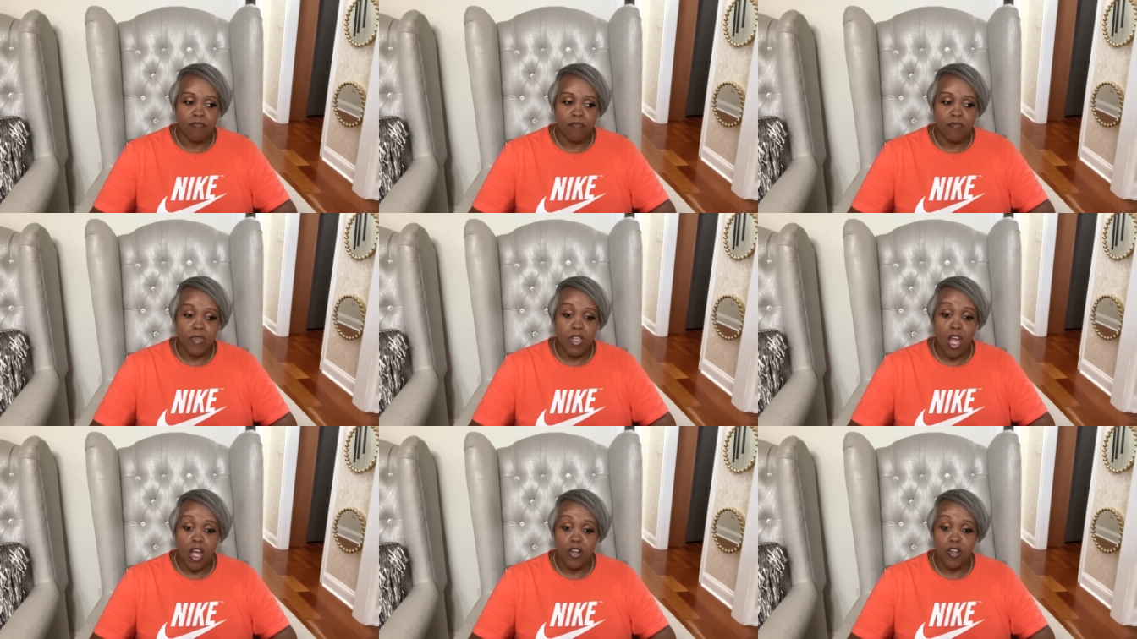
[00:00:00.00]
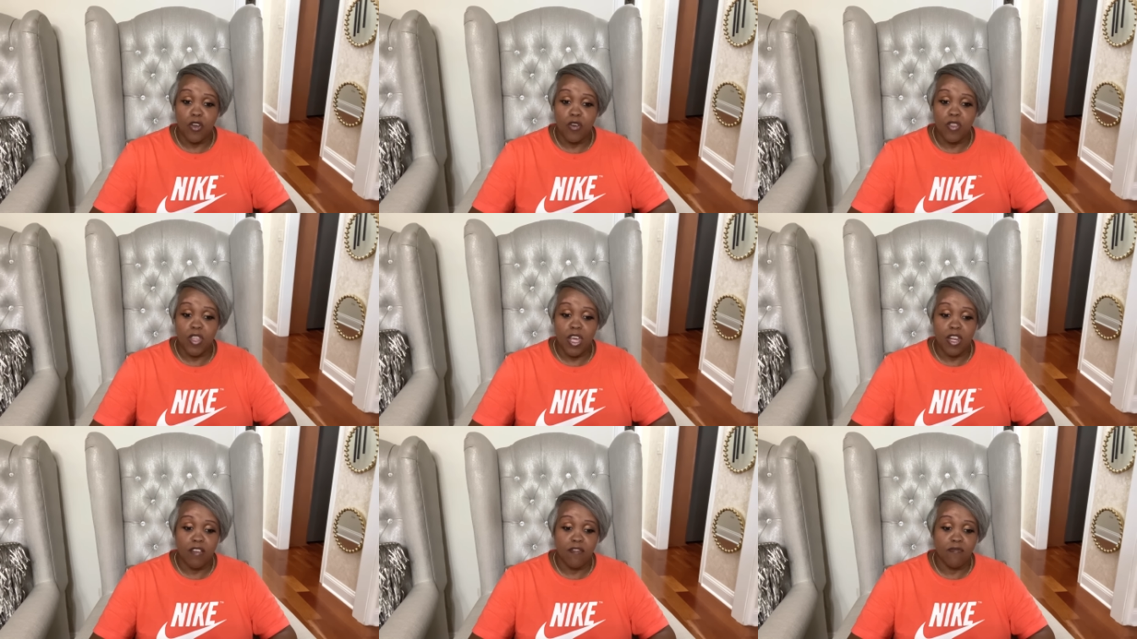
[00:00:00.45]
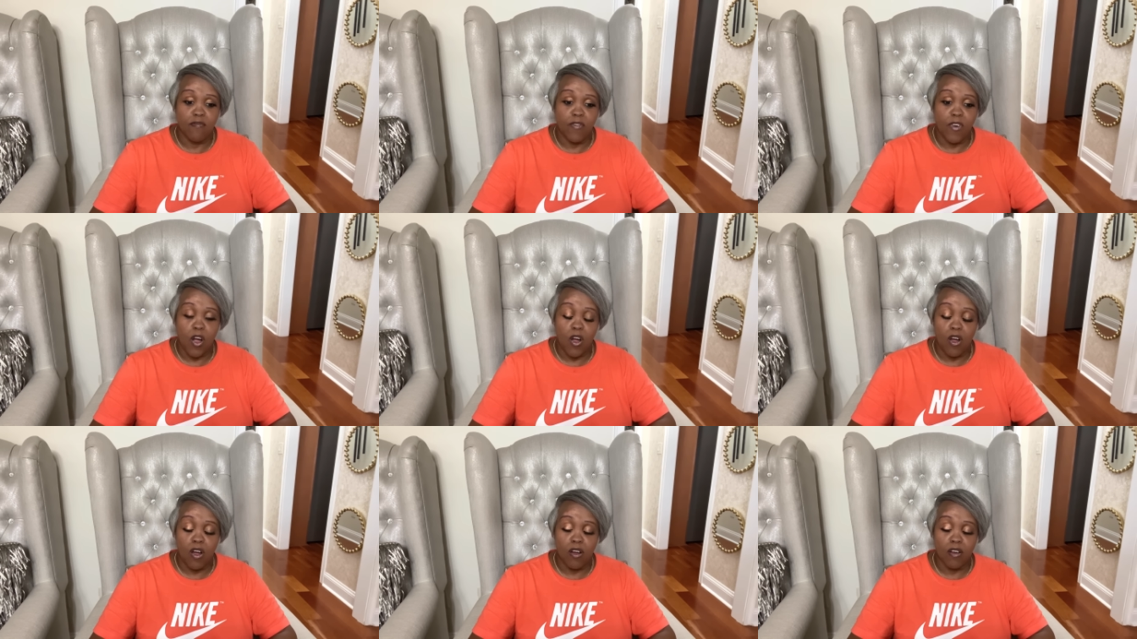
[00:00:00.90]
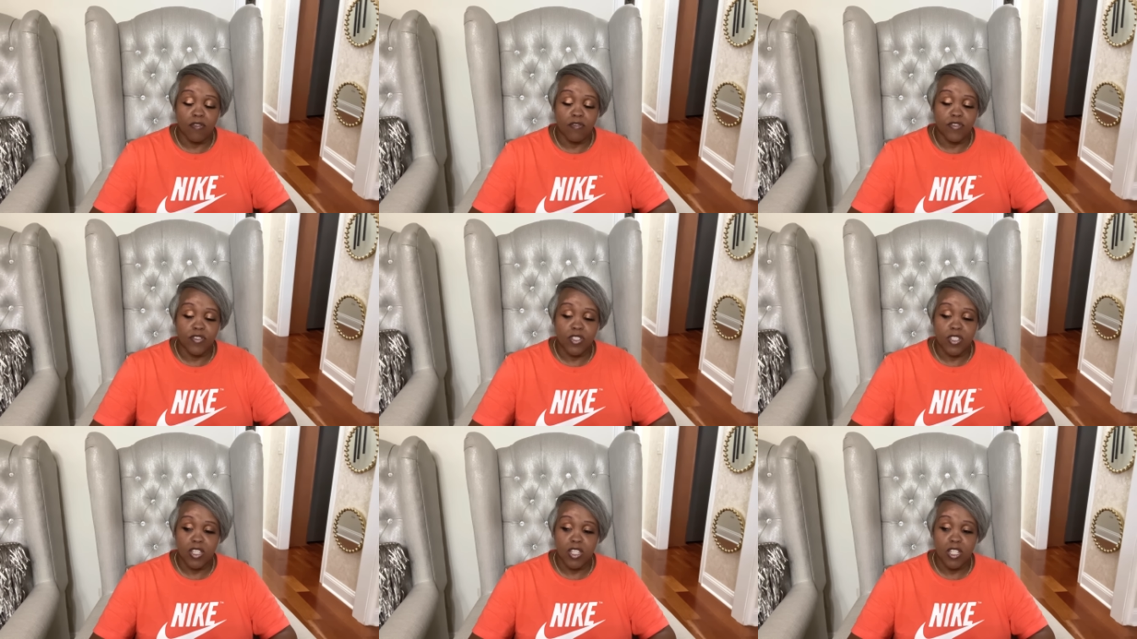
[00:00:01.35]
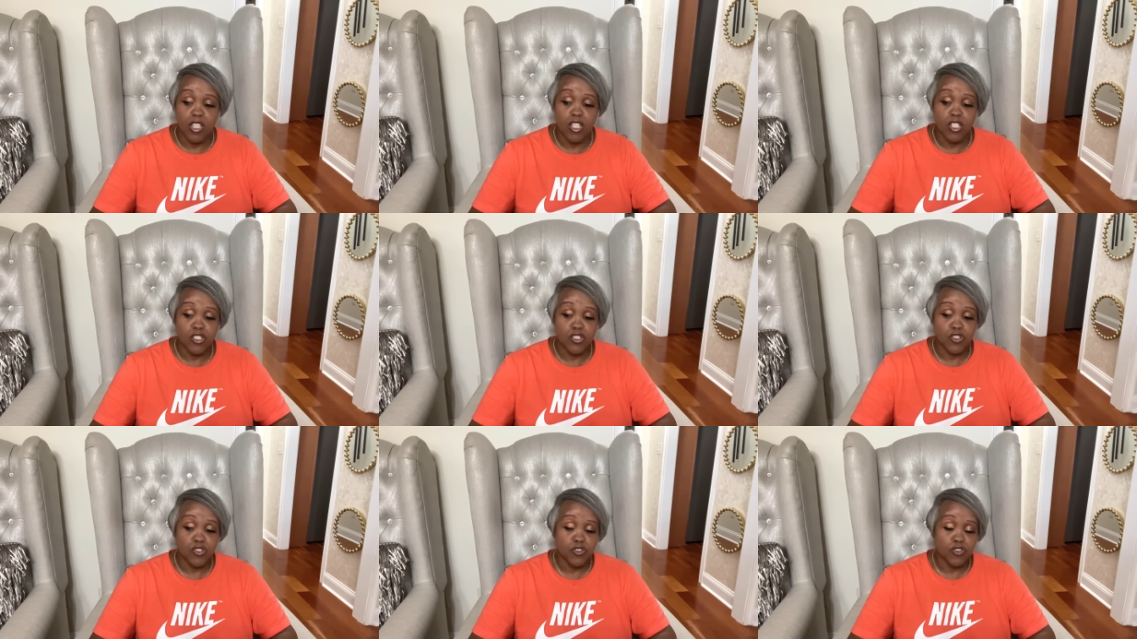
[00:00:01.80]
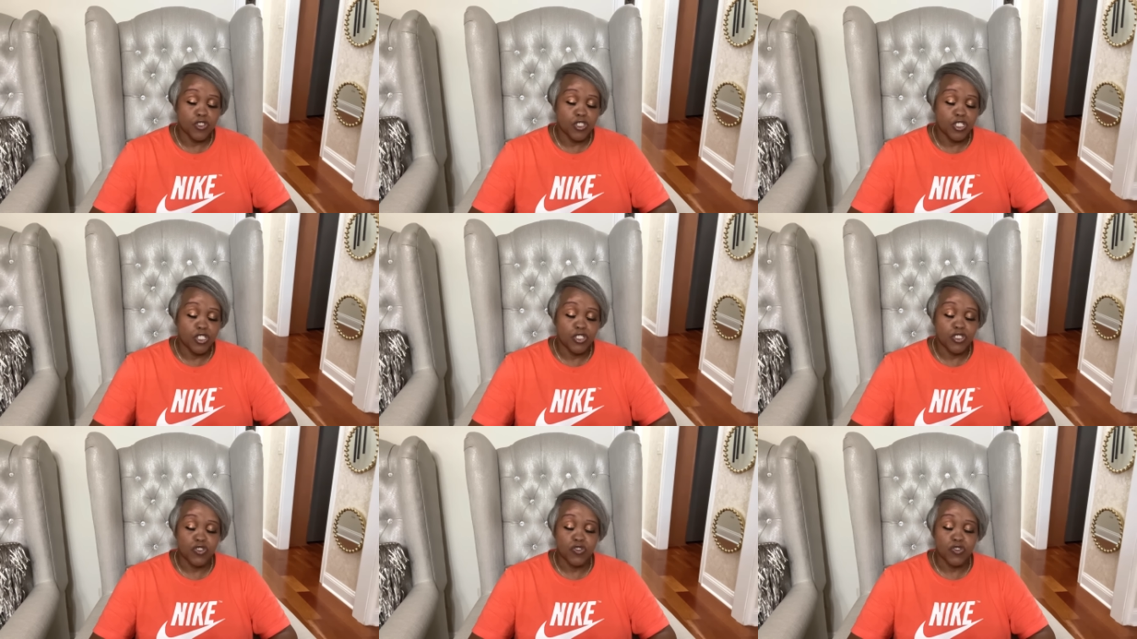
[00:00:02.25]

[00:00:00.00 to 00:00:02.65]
y'all know that involves luxurious